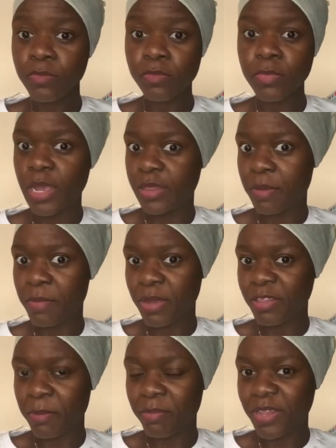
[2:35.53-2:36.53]
And that might
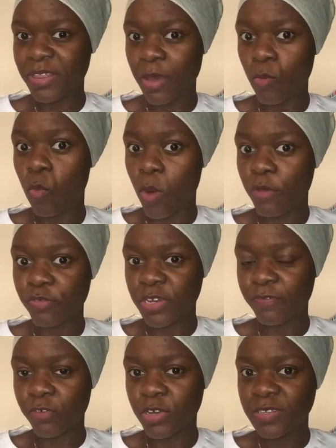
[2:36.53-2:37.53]
be their worried
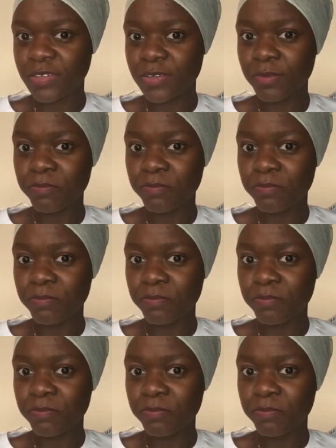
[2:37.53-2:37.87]
voice.